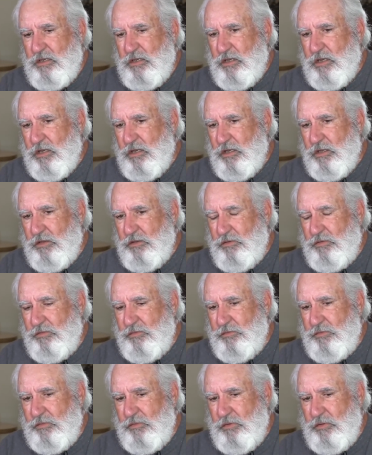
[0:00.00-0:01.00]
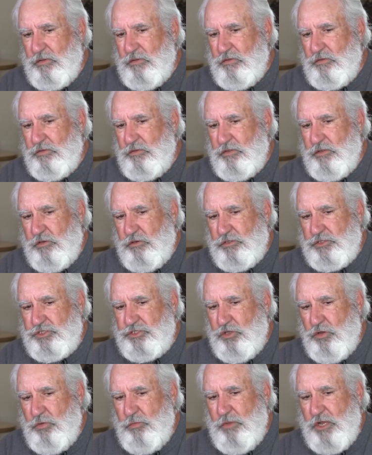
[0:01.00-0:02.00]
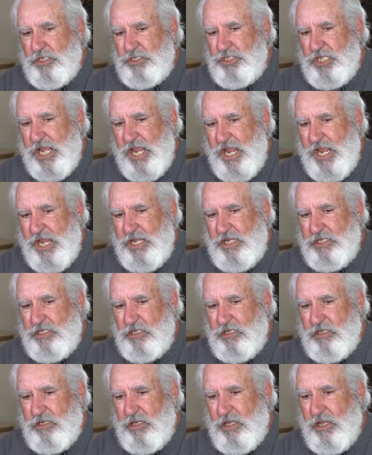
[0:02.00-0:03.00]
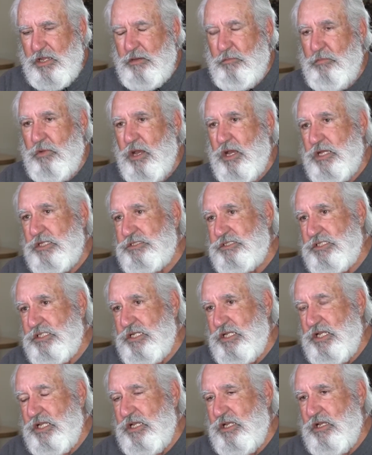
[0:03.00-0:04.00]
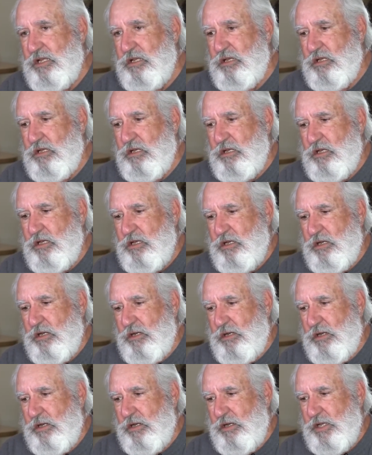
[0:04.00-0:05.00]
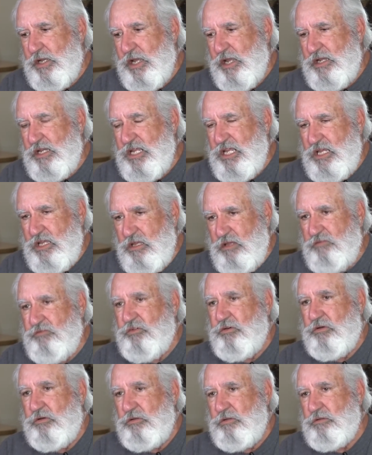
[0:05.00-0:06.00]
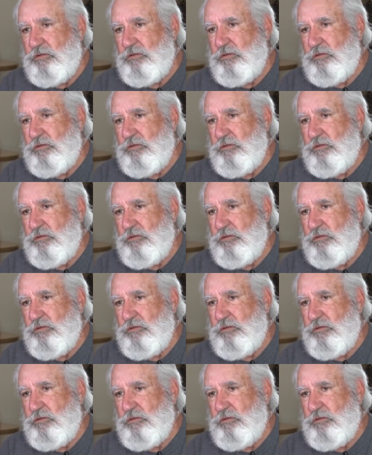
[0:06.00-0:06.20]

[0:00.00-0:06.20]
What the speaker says: there's so much hate, animosity, and evil